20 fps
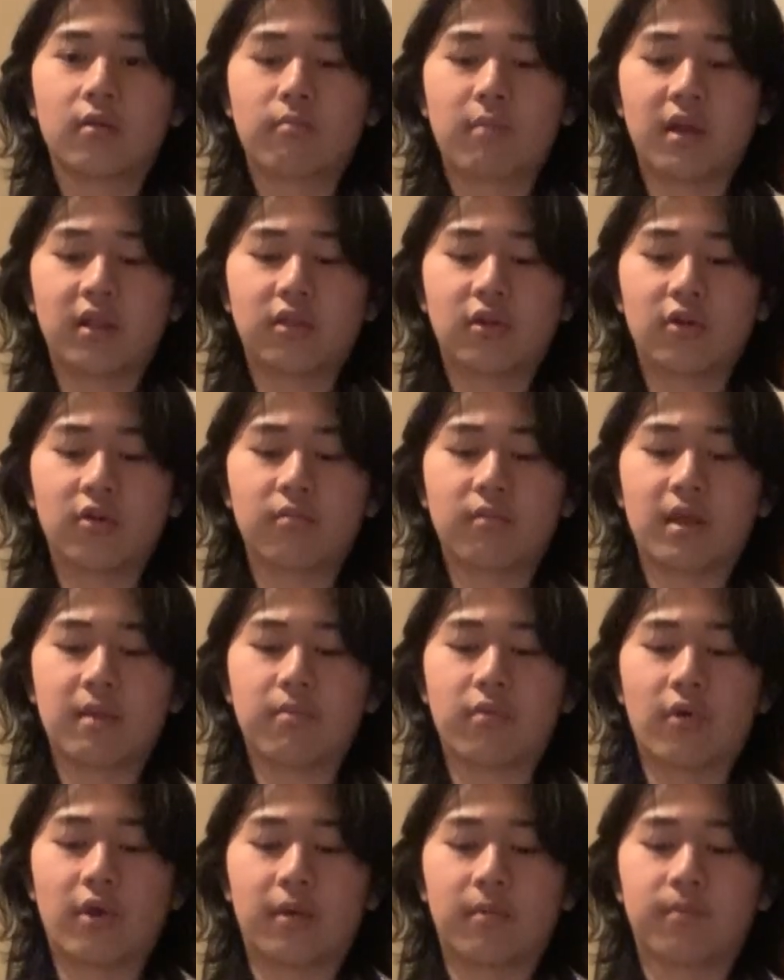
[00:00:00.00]
My third
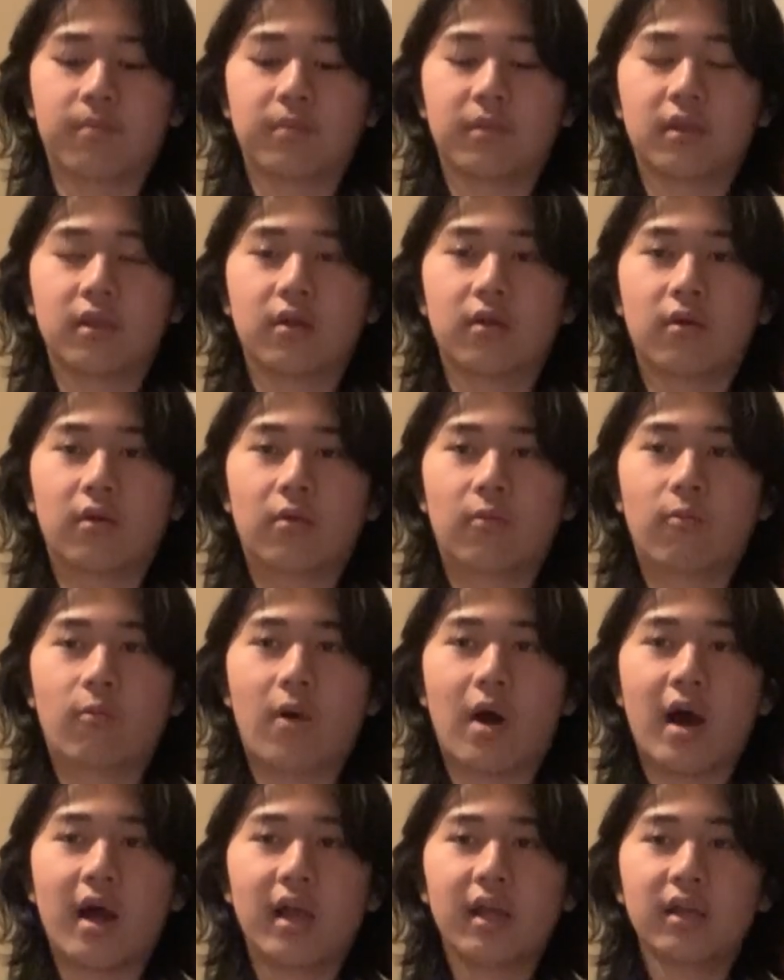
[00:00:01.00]
main point,
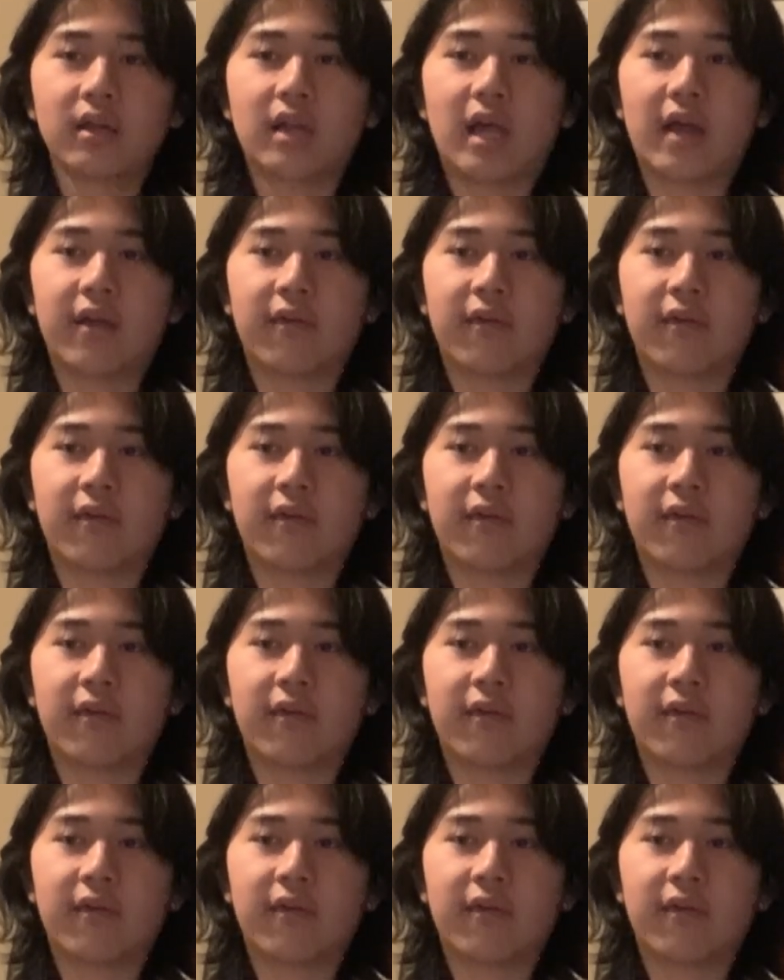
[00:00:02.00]
why